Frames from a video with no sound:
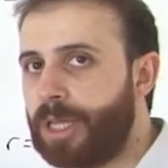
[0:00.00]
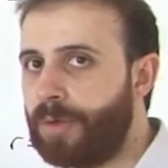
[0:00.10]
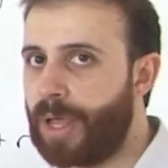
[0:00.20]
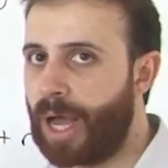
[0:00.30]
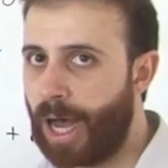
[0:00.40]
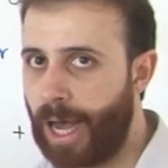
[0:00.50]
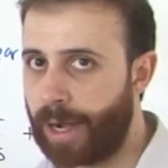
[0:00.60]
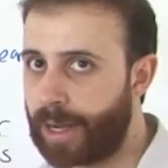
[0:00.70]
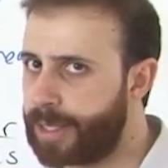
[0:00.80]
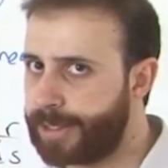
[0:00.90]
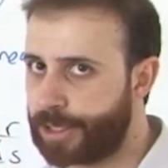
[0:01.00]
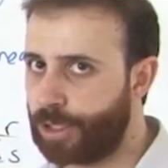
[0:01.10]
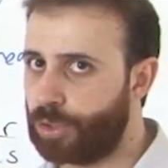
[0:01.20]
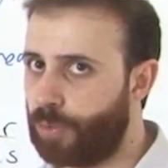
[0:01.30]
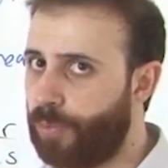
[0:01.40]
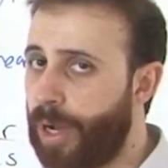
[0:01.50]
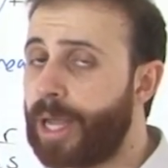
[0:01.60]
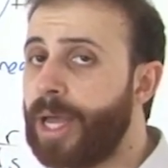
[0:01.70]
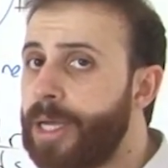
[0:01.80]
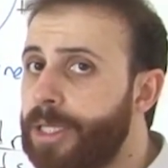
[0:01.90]
the way, r. Instead of
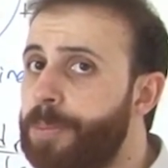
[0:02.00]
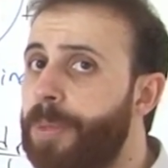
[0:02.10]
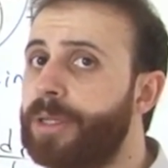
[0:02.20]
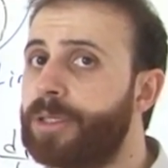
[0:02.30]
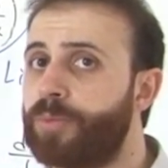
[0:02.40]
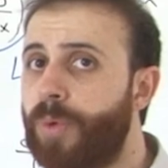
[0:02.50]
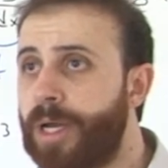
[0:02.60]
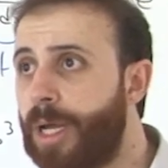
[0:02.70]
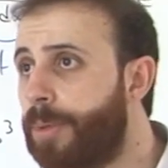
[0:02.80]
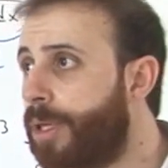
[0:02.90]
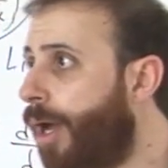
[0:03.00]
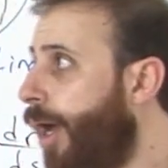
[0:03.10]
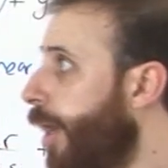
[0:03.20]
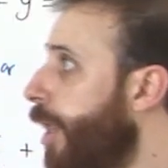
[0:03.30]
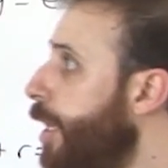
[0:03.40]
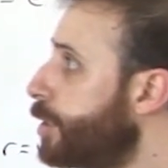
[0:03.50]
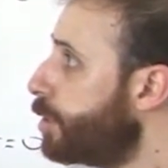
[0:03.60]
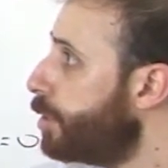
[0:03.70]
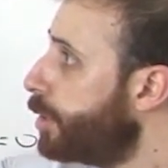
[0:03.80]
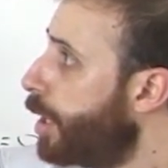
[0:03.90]
y, dependent variable r.
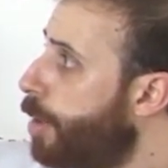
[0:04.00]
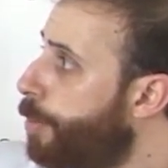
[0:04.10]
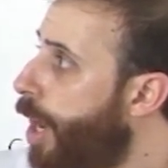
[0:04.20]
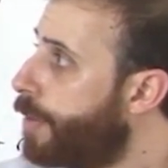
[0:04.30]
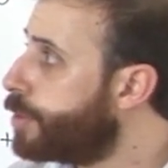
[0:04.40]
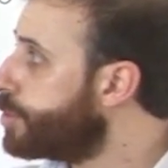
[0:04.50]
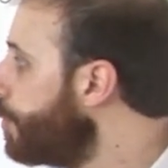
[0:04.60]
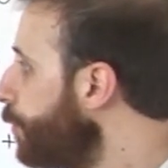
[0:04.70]
So powers of